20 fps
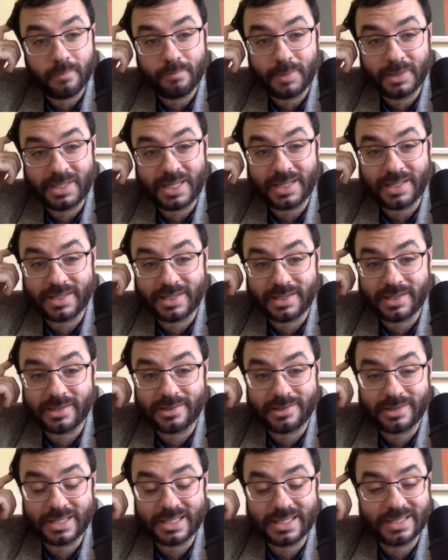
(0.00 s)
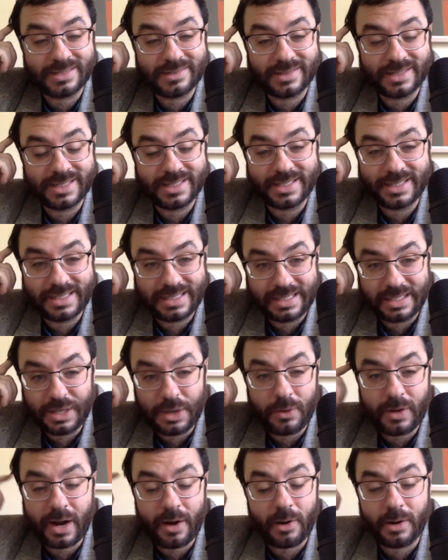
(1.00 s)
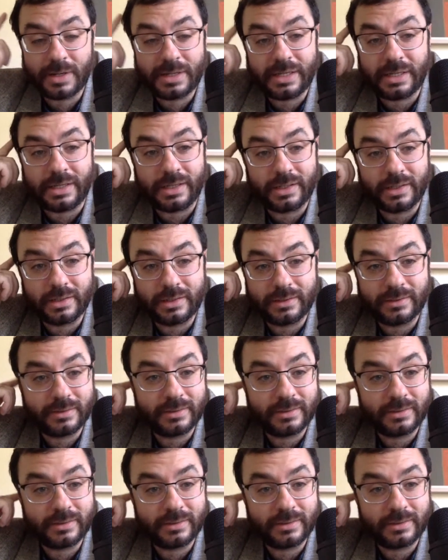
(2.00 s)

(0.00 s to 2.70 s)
But that's no guarantee.